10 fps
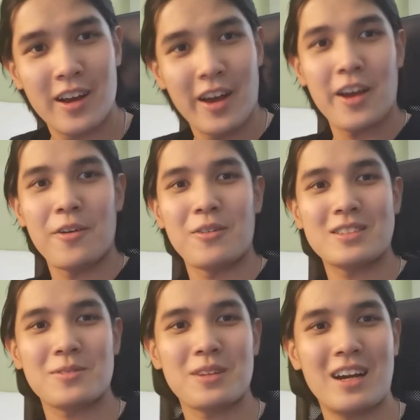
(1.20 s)
Hey, what's
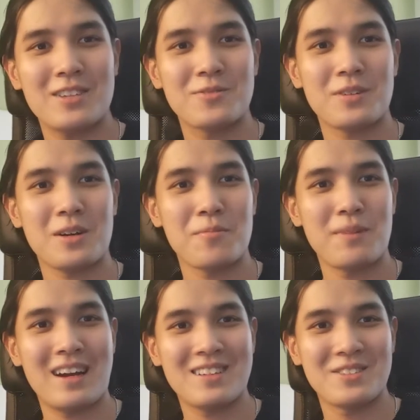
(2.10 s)
up guys, welcome
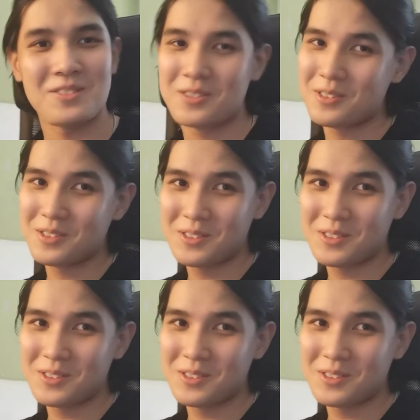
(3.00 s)
back to You Too